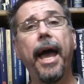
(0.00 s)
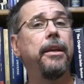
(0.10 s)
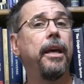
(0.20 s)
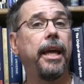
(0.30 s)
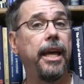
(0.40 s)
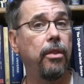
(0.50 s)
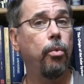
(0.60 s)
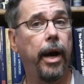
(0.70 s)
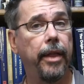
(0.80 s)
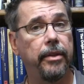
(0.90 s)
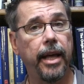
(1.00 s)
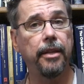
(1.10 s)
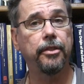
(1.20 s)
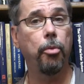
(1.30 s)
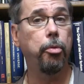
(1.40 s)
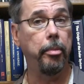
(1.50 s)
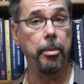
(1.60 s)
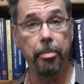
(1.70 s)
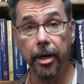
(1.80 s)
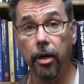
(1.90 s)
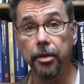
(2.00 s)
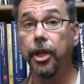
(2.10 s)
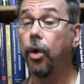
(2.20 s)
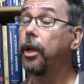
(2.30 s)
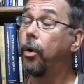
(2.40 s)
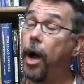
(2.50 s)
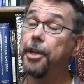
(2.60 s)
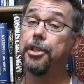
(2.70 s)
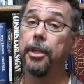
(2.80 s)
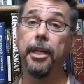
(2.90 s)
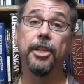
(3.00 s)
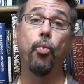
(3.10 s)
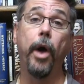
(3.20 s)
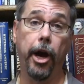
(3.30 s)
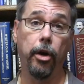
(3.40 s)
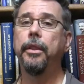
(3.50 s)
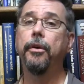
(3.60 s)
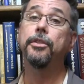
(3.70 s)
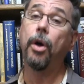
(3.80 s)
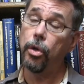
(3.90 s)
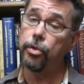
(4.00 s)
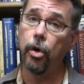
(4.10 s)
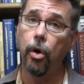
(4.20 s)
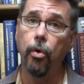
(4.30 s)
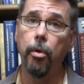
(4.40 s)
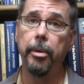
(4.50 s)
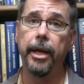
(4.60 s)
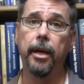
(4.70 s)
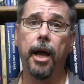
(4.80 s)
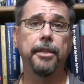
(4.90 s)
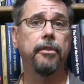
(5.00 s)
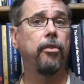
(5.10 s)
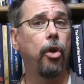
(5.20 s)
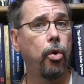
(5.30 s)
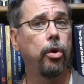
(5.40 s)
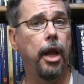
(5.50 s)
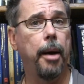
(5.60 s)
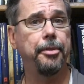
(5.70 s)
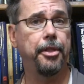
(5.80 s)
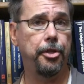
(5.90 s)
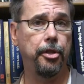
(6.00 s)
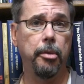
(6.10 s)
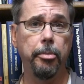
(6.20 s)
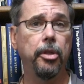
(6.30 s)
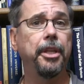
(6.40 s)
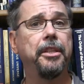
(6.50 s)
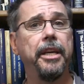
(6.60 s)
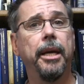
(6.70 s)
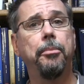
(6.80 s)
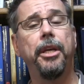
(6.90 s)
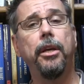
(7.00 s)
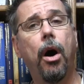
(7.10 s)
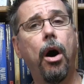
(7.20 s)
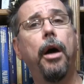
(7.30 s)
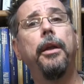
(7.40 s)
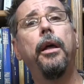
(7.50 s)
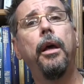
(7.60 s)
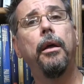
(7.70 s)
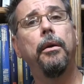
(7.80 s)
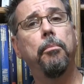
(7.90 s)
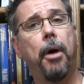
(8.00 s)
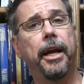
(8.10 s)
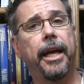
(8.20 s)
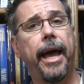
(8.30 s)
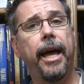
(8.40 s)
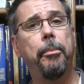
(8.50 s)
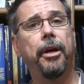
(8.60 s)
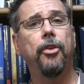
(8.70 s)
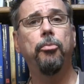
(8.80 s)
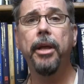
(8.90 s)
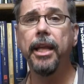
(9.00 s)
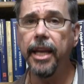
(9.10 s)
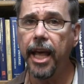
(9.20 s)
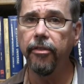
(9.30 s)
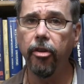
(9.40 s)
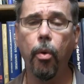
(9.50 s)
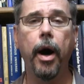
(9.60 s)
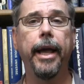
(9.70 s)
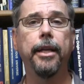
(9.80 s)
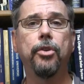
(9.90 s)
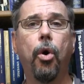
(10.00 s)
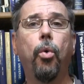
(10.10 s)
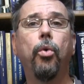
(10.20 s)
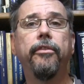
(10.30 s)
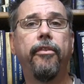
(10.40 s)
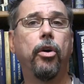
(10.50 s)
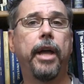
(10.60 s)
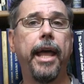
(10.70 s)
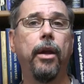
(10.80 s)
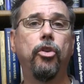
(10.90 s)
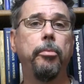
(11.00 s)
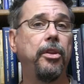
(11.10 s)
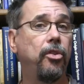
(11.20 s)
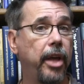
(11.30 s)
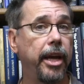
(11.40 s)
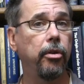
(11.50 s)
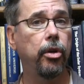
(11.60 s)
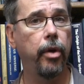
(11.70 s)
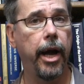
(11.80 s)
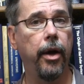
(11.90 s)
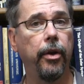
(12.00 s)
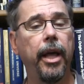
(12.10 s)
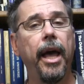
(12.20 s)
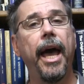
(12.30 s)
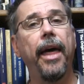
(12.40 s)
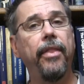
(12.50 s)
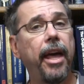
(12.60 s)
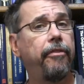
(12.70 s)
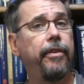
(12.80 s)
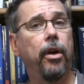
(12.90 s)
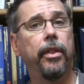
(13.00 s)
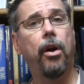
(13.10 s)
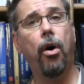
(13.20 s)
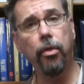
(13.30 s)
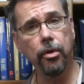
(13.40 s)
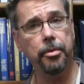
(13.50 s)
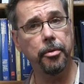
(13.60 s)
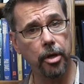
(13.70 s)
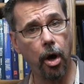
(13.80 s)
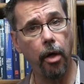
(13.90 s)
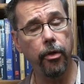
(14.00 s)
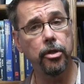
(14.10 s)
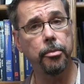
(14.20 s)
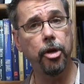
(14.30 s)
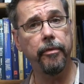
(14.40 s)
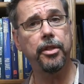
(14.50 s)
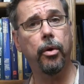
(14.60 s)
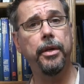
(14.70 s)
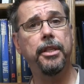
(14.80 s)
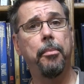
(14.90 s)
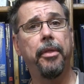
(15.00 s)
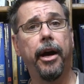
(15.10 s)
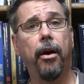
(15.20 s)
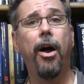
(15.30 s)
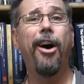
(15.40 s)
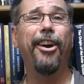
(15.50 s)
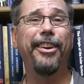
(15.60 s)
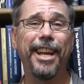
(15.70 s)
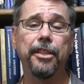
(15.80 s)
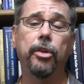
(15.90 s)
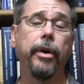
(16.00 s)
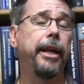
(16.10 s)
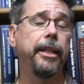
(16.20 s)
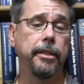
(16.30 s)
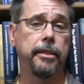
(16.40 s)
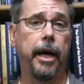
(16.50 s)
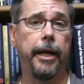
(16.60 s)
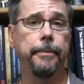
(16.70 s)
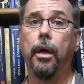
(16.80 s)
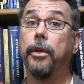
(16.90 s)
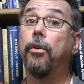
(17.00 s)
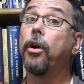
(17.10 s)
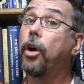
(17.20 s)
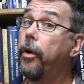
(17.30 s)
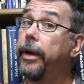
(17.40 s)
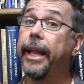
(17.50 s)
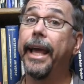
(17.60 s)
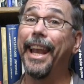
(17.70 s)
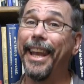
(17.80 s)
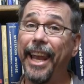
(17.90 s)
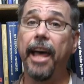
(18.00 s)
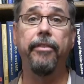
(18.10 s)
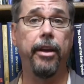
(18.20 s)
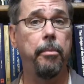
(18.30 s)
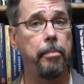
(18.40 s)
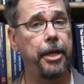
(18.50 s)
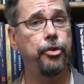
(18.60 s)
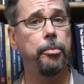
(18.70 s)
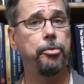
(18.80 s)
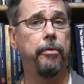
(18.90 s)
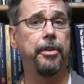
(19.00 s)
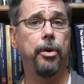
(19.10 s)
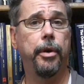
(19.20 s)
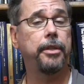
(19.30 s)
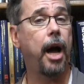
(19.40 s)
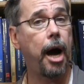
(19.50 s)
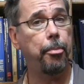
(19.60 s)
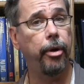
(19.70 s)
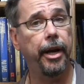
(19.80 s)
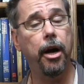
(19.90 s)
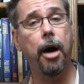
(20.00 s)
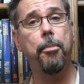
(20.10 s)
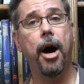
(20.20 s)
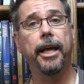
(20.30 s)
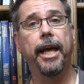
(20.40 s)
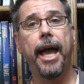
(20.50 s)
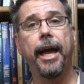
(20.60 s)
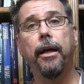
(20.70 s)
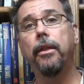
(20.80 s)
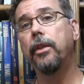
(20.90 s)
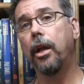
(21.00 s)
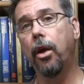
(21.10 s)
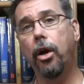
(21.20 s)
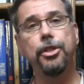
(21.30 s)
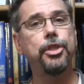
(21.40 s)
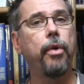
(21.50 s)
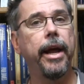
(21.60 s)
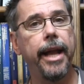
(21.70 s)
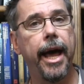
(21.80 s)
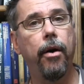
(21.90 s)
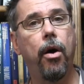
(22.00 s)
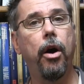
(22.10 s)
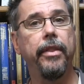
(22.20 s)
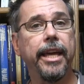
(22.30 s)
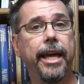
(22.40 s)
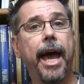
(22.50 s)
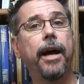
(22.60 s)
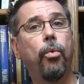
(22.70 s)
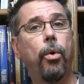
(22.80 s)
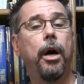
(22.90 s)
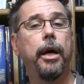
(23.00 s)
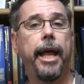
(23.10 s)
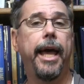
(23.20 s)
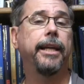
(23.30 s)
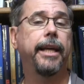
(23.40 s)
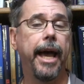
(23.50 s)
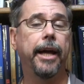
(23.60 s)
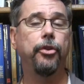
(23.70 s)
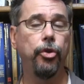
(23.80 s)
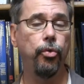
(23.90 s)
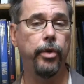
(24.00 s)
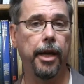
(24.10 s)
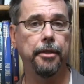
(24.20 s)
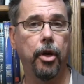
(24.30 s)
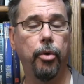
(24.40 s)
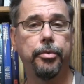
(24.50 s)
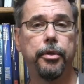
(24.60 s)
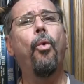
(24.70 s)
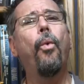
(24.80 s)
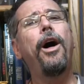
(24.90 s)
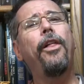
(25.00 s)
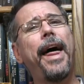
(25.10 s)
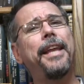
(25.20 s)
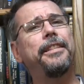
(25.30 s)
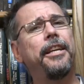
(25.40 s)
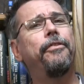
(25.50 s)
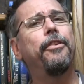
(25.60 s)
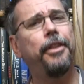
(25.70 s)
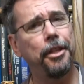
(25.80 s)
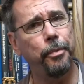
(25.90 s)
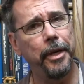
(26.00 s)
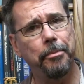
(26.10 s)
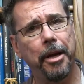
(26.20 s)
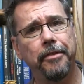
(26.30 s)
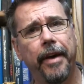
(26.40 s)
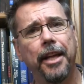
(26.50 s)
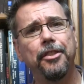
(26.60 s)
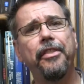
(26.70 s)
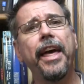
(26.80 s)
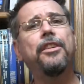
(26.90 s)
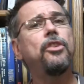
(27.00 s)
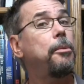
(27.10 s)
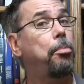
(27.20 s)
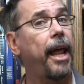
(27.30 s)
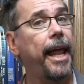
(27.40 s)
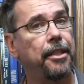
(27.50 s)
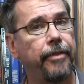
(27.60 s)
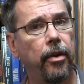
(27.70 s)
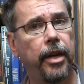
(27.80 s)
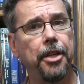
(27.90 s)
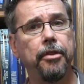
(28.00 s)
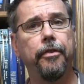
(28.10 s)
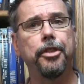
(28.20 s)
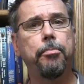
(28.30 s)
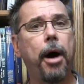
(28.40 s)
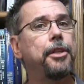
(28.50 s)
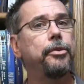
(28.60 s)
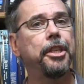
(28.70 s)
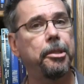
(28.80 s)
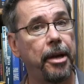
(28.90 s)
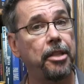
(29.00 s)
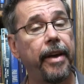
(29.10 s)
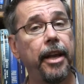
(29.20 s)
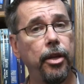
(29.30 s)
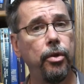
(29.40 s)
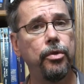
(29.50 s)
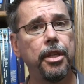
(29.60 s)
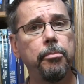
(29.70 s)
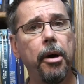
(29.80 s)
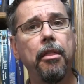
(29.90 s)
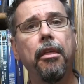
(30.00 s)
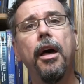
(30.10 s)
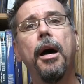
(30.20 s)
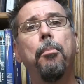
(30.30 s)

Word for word: And either way, the telescope will be built. The only question is where. There has also been lots of local opposition to building TMT on Mauna Kea because many native Hawaiians hold the volcano to be sacred ground, and they feel that all those observatories up there are desecrating the site. There are currently 11 major observatories operating on Mauna Kea. The largest right now are the Keck 1 and Keck 2 telescopes. Well, that is it for this week, Space Fans. Thanks to the Planets Foundation for sponsoring Space Fan News this month.